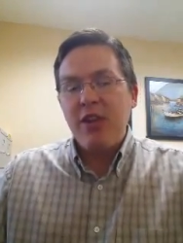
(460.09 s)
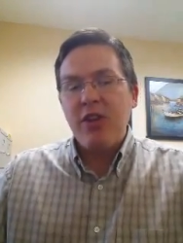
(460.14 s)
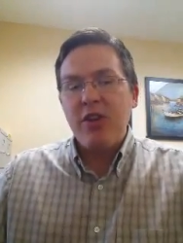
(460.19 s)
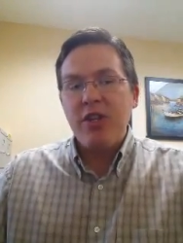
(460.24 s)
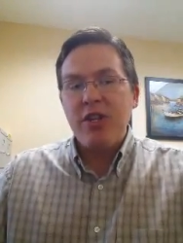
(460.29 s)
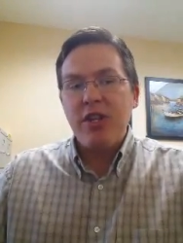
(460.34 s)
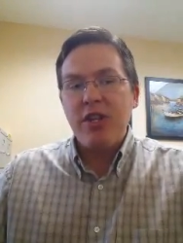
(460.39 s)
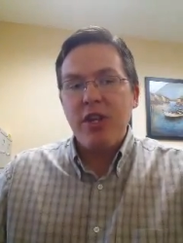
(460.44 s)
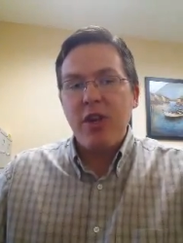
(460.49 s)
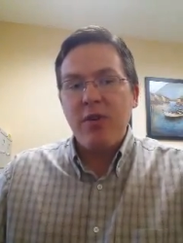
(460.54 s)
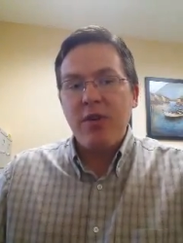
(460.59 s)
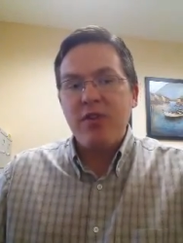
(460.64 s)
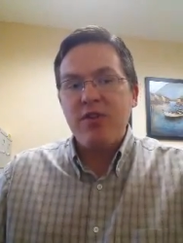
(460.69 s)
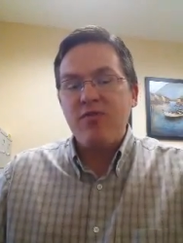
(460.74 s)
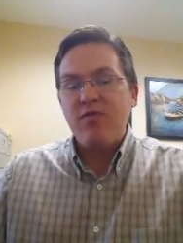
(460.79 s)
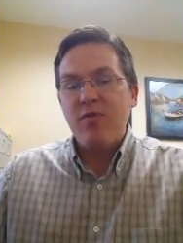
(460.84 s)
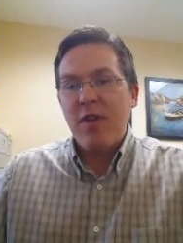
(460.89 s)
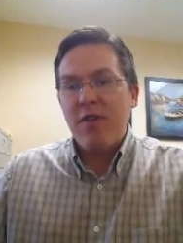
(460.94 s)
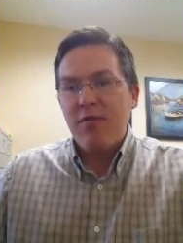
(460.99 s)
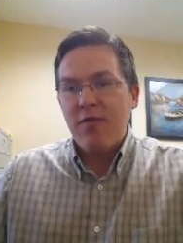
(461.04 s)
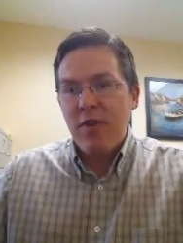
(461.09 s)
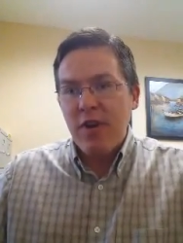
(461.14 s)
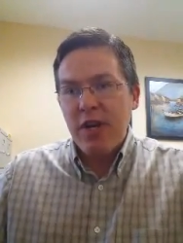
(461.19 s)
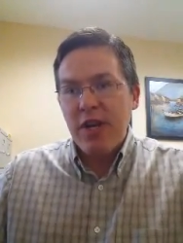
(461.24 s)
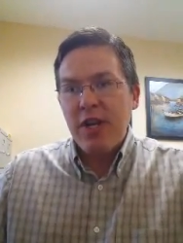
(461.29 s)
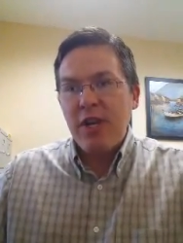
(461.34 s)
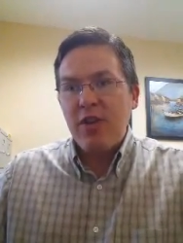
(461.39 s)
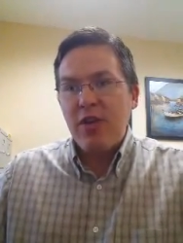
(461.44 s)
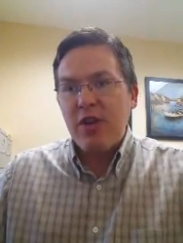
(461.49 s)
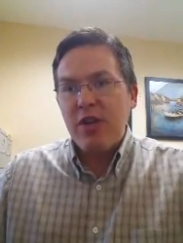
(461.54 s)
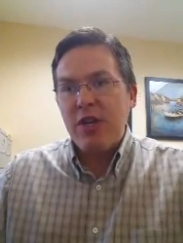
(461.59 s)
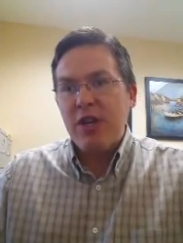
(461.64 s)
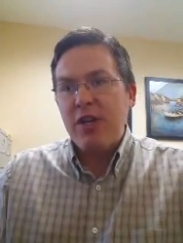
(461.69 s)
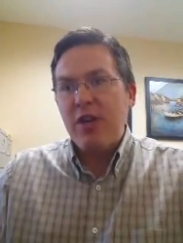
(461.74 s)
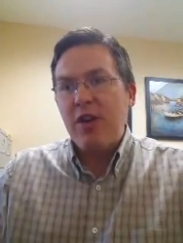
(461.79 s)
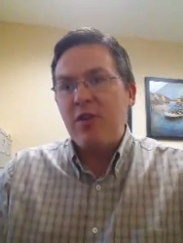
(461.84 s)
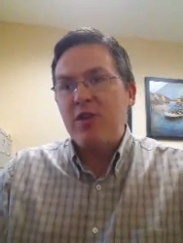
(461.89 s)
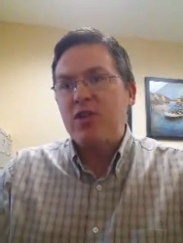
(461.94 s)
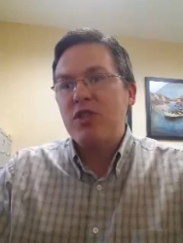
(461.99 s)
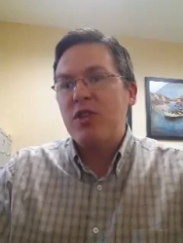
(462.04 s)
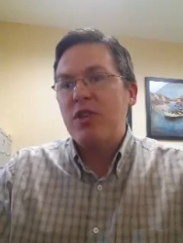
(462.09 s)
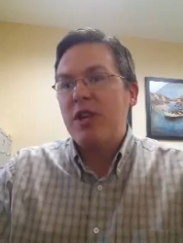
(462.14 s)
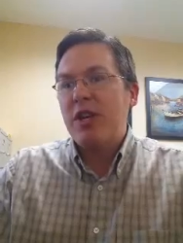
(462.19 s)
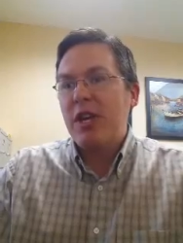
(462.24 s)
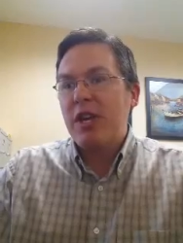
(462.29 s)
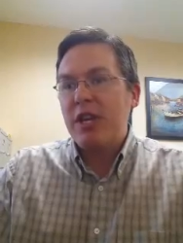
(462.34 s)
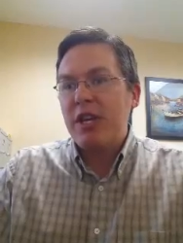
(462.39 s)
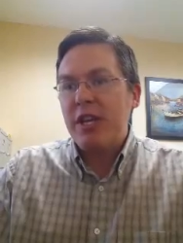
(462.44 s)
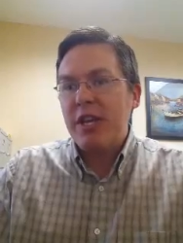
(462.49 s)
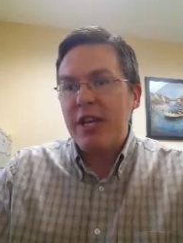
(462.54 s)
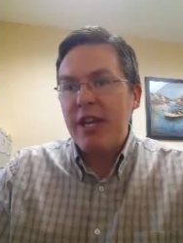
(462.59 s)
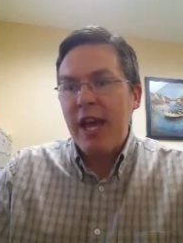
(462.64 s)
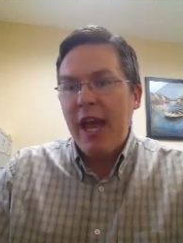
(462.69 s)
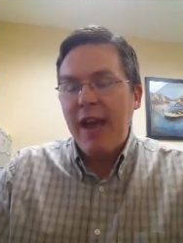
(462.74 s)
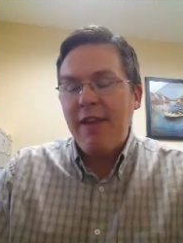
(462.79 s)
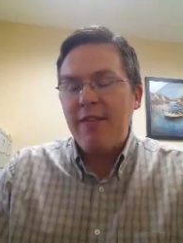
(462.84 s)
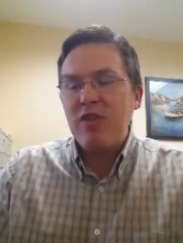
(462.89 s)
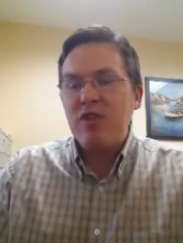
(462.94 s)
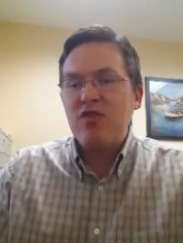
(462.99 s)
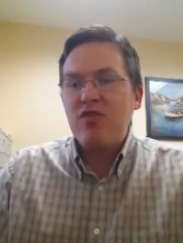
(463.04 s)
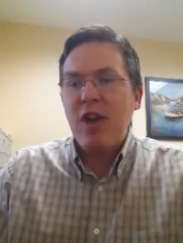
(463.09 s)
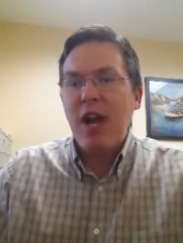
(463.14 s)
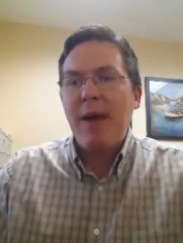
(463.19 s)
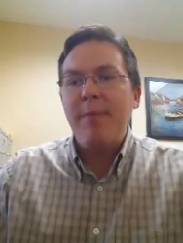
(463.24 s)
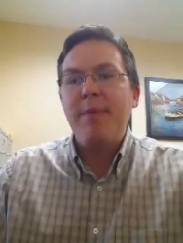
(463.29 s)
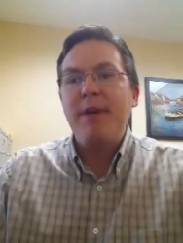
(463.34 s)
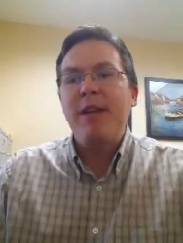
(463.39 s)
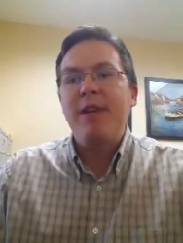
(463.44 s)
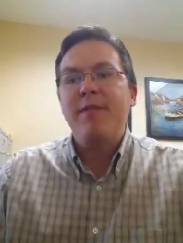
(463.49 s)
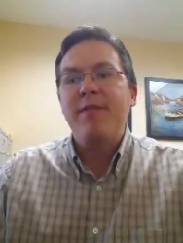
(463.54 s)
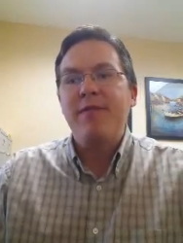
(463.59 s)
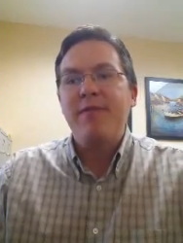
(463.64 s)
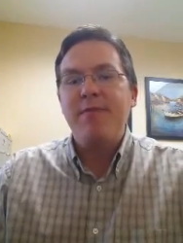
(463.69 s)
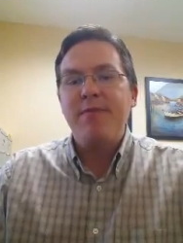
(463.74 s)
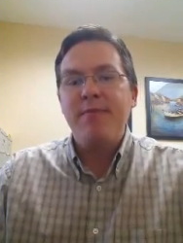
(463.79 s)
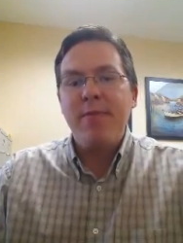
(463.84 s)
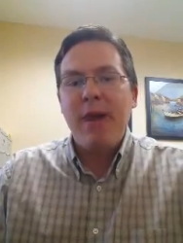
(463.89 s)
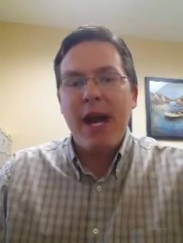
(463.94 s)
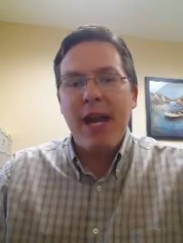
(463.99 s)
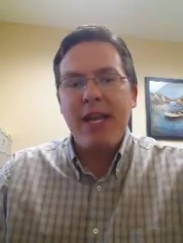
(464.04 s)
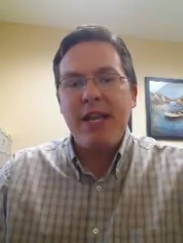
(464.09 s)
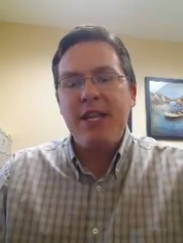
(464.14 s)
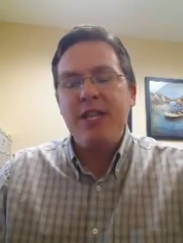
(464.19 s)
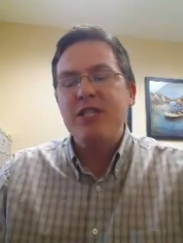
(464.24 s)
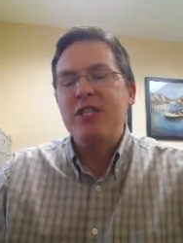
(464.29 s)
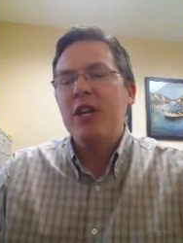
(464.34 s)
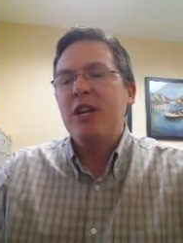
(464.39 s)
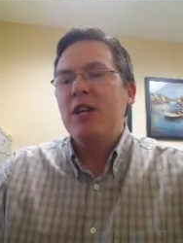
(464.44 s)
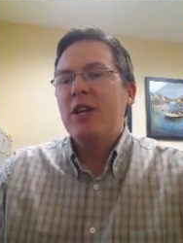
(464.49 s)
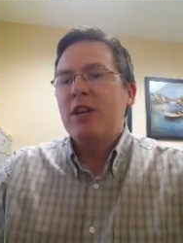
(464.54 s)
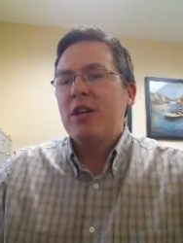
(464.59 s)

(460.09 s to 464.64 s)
You're going to notice rough running, you're going to notice you're going to have a drop in mileage,